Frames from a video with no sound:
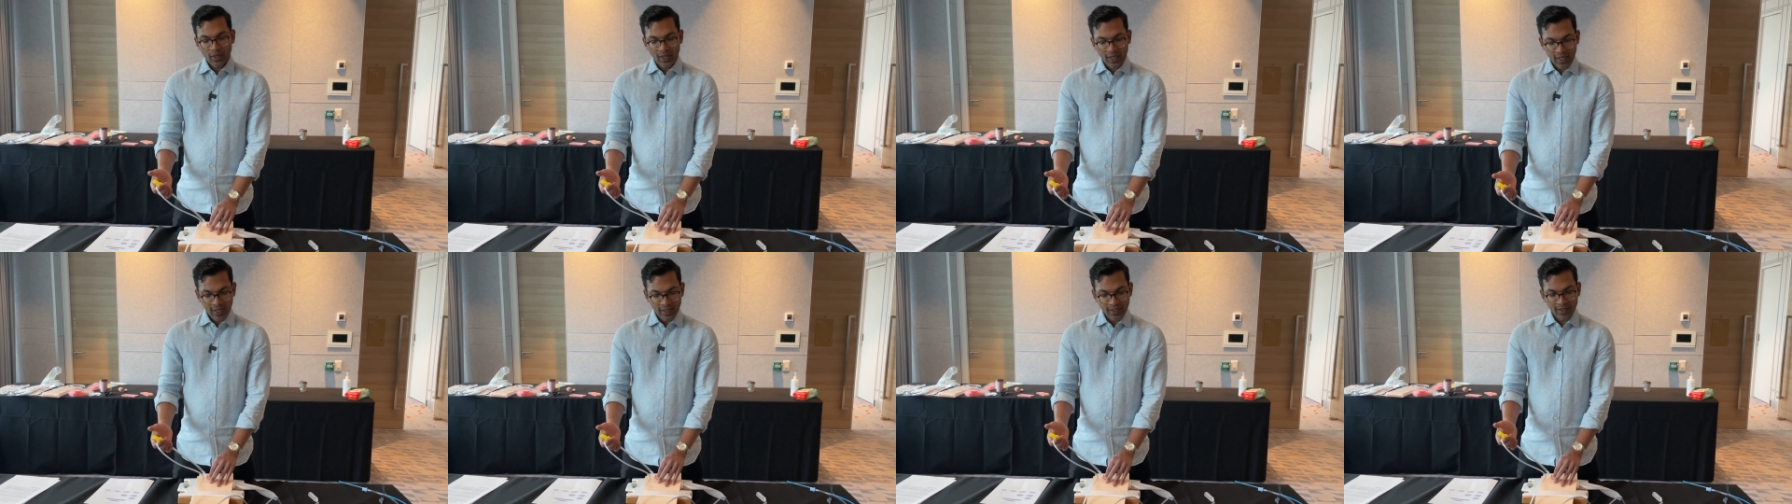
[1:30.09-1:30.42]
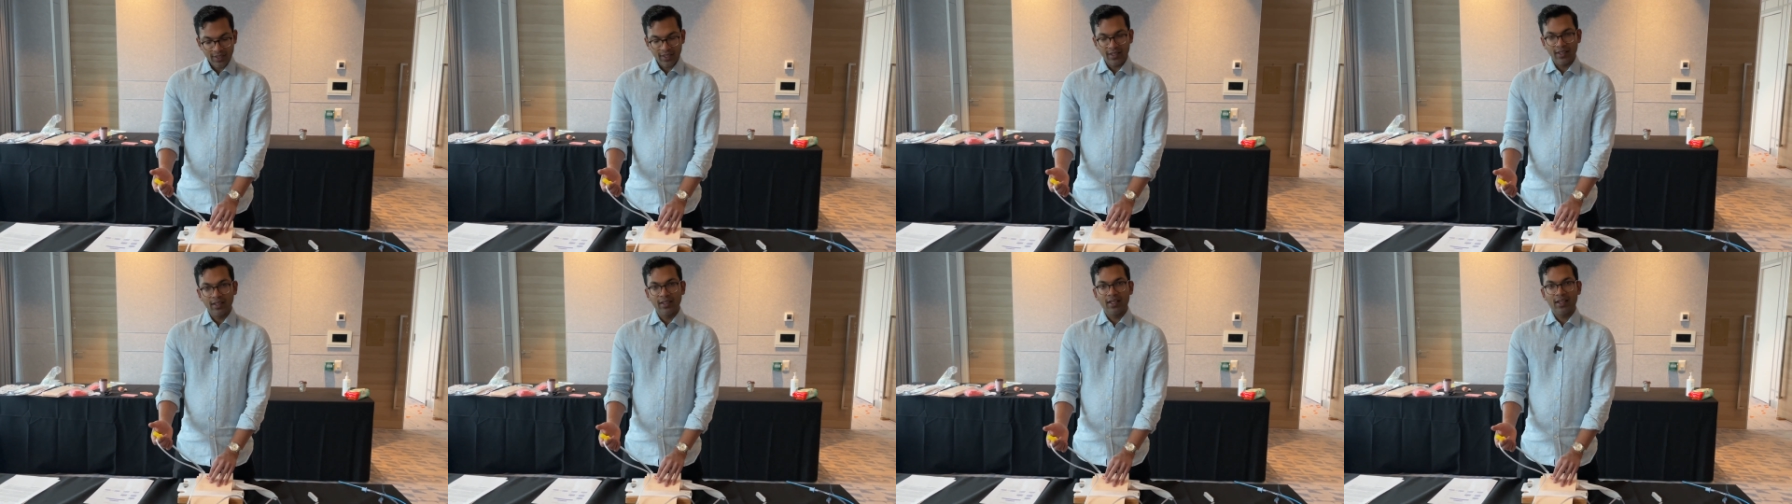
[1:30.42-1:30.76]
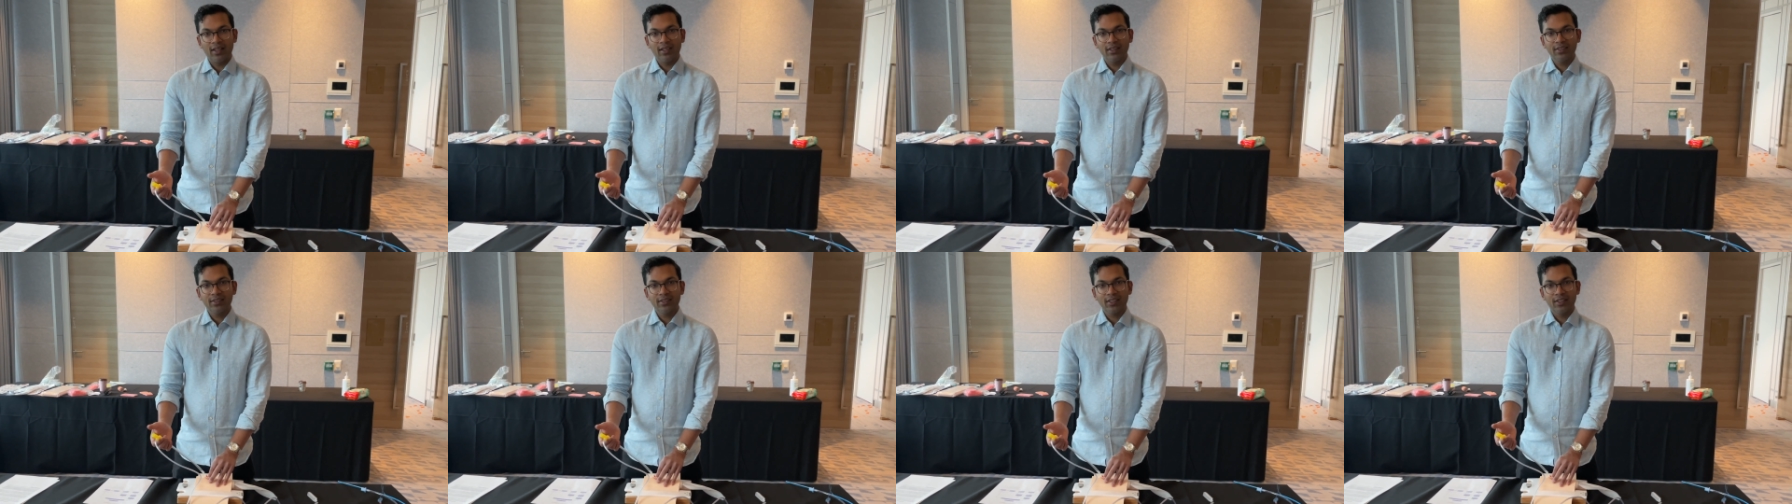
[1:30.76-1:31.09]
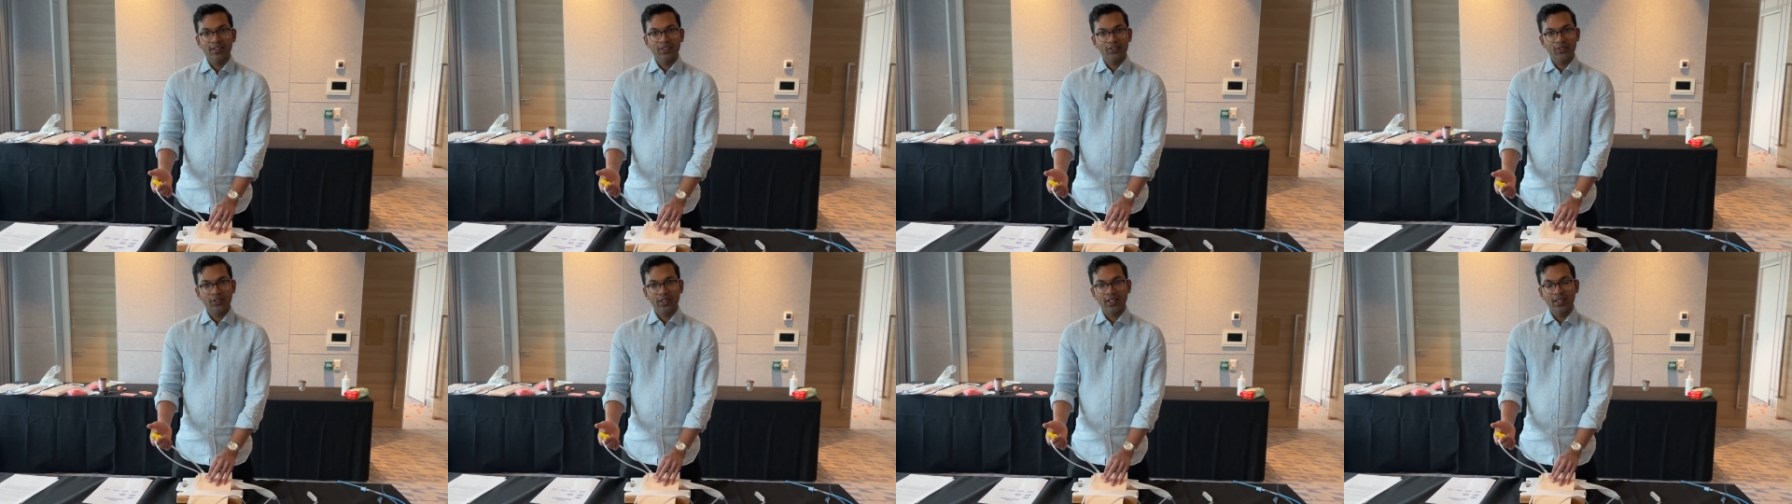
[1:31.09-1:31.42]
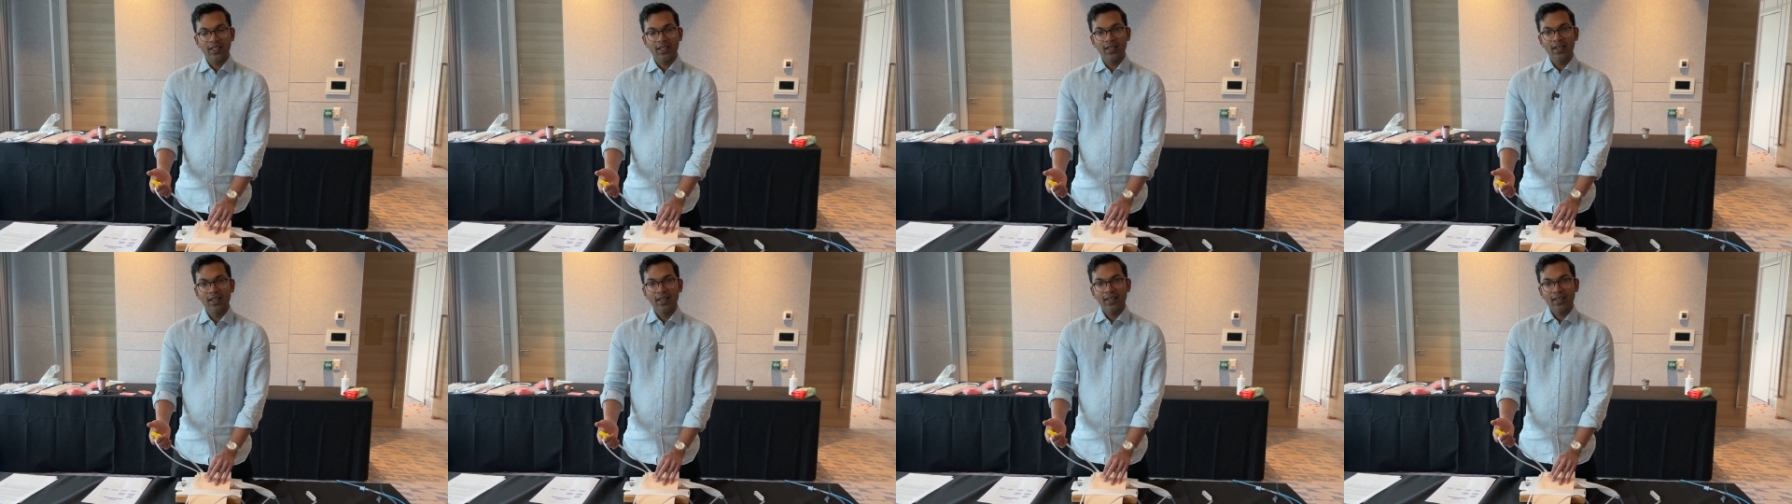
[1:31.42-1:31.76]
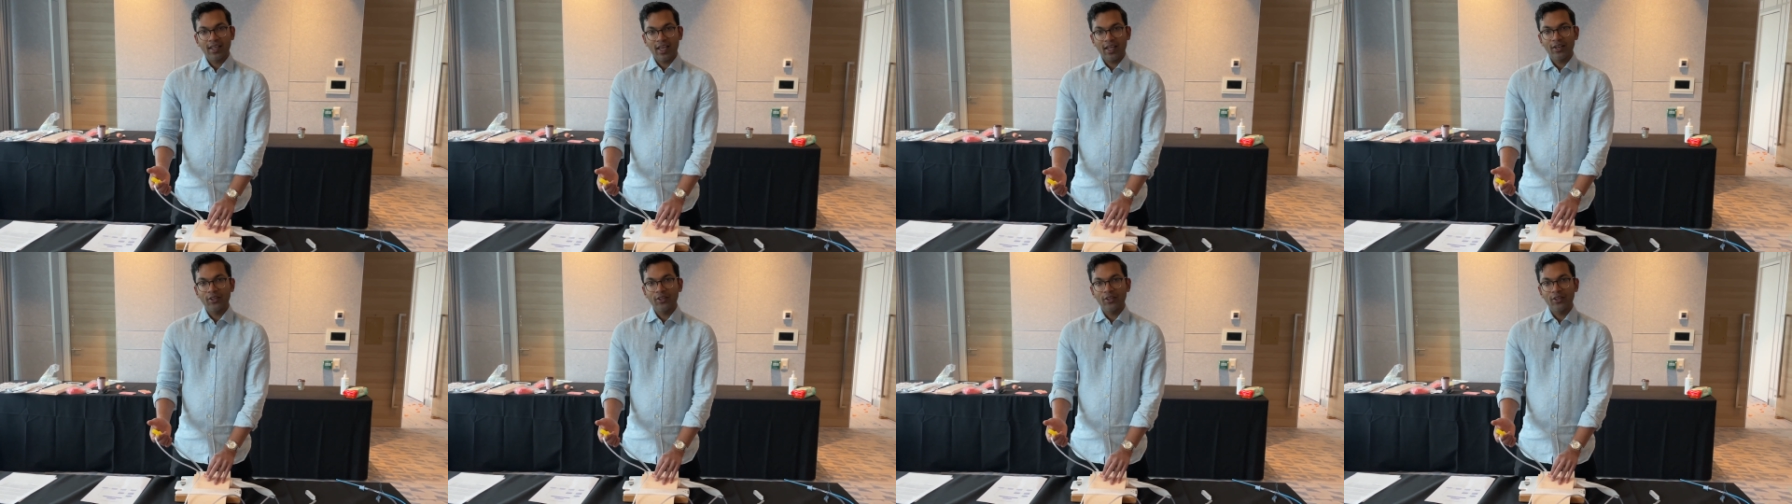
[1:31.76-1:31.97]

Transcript: into the lungs and the trachea can